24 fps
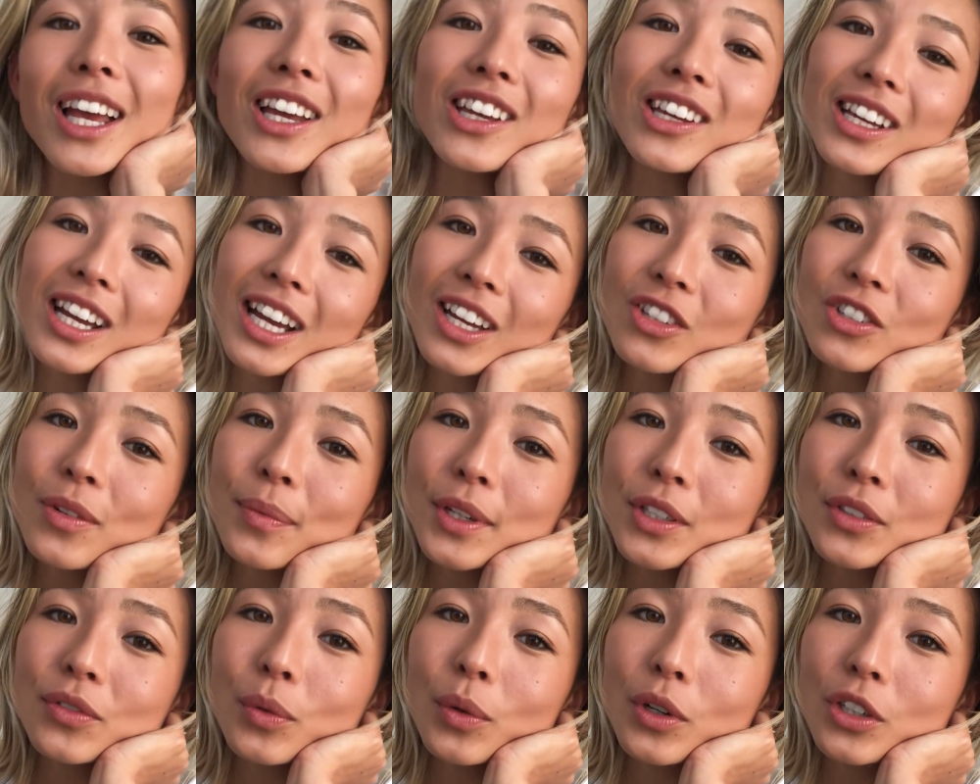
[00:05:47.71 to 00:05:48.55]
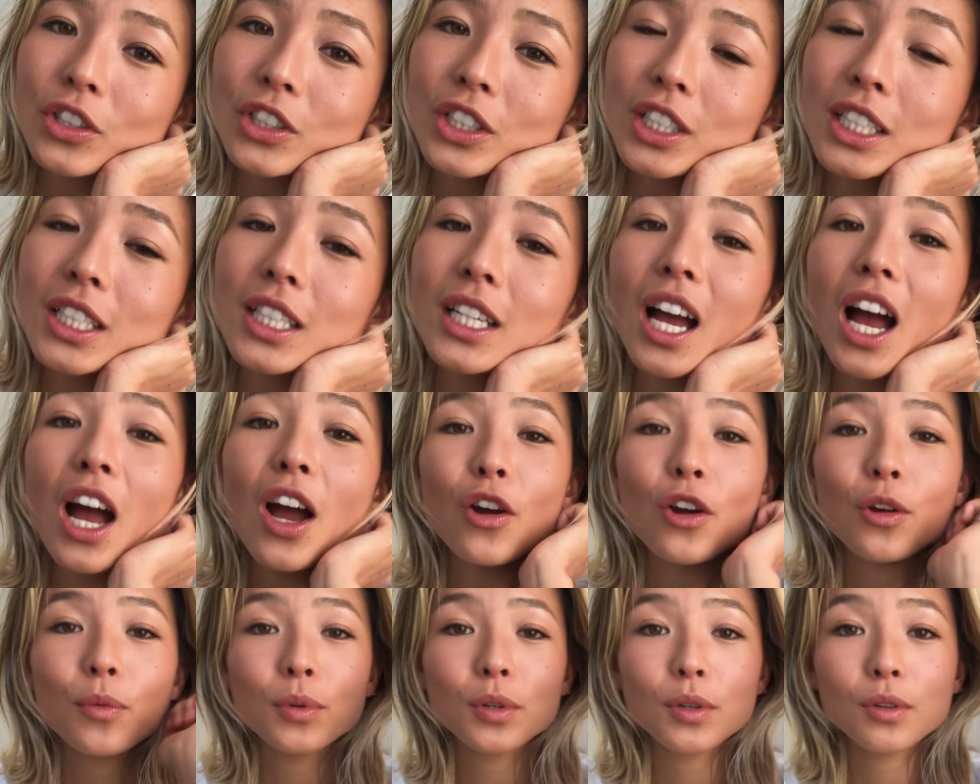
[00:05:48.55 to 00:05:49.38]
Thank you guys so much for watching. I
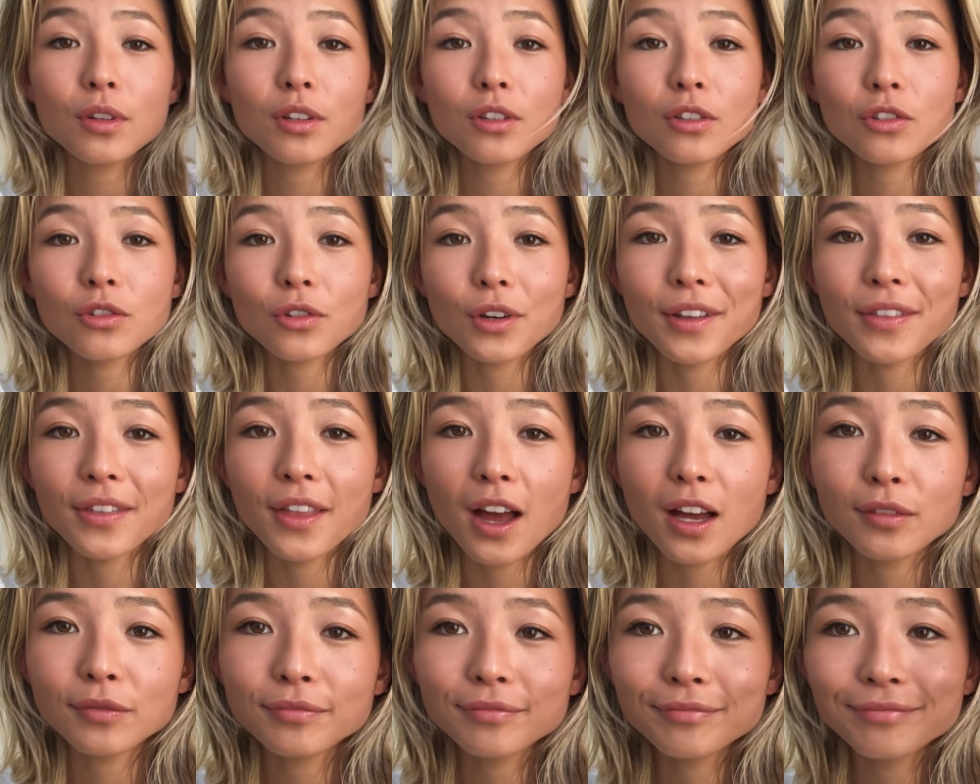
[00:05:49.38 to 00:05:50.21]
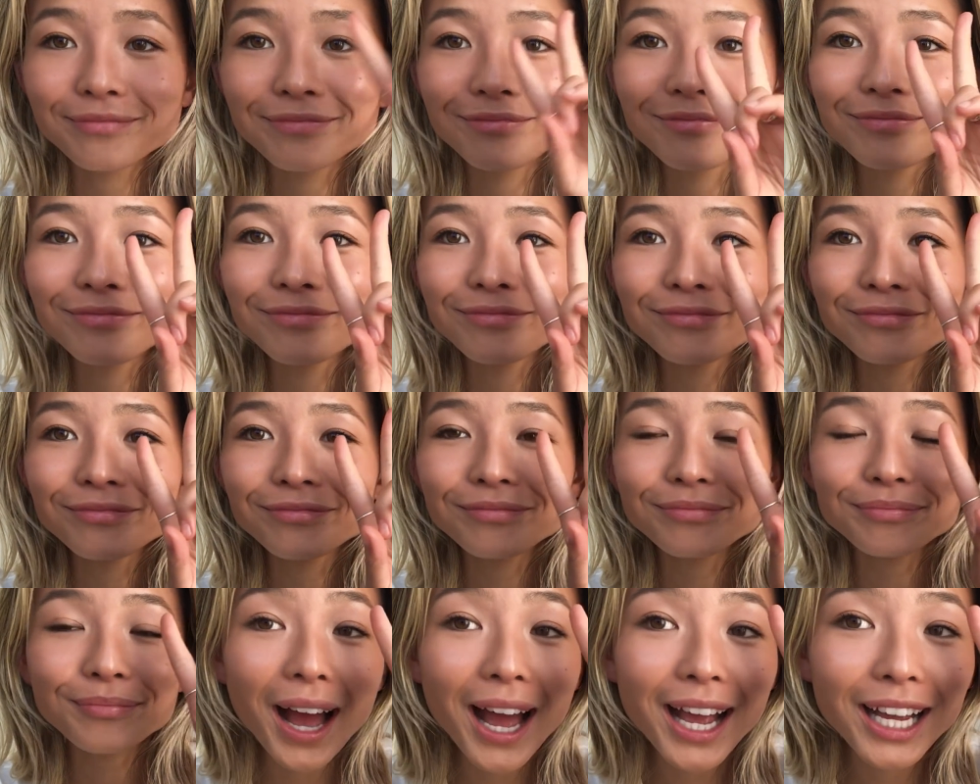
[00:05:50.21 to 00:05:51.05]
hope you enjoyed that.
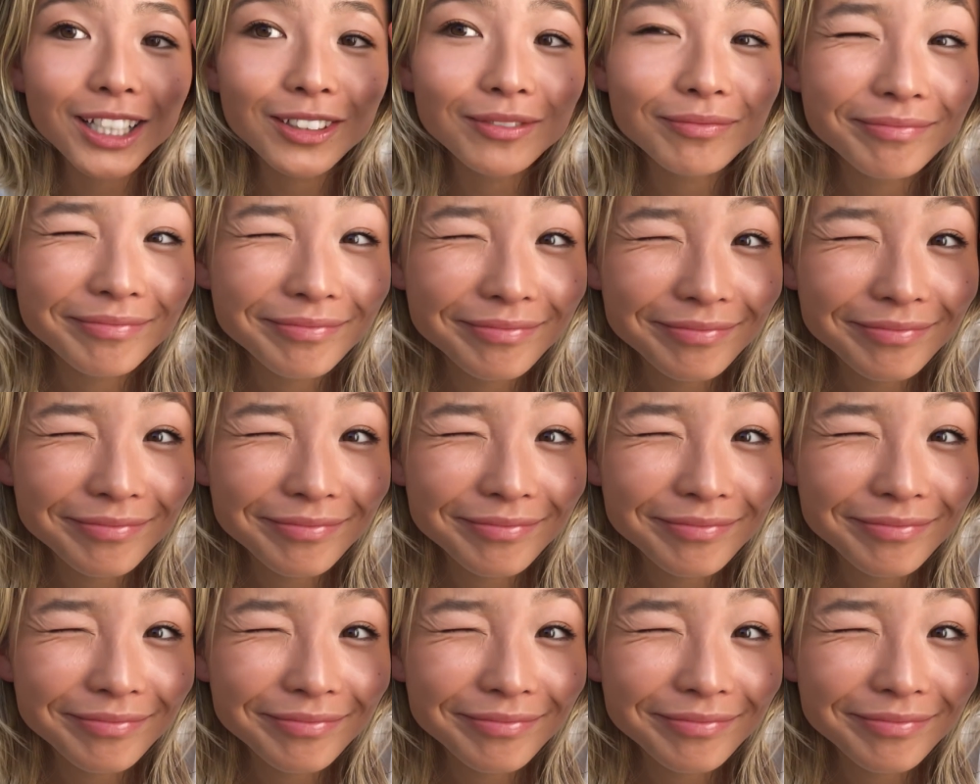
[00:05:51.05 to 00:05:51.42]
Bye.